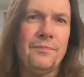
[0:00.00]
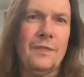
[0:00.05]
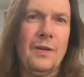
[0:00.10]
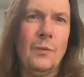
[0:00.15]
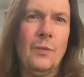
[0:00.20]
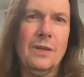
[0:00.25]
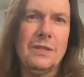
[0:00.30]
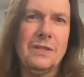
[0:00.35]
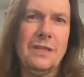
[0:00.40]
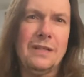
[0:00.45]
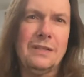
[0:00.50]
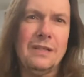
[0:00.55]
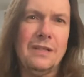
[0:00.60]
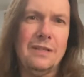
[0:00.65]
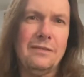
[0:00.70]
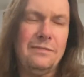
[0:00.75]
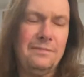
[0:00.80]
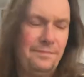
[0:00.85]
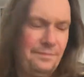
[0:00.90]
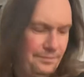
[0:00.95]
What's not to
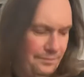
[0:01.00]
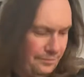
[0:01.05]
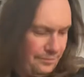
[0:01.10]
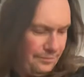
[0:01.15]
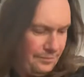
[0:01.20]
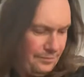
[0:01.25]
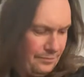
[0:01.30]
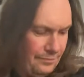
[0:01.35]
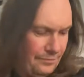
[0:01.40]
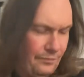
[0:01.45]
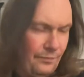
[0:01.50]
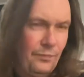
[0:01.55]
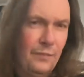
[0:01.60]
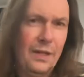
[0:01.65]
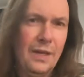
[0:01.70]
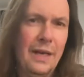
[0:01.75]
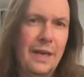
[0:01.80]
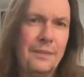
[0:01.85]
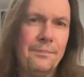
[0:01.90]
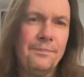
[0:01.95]
love?
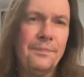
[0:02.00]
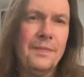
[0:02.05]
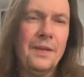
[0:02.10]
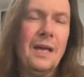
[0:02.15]
Okay,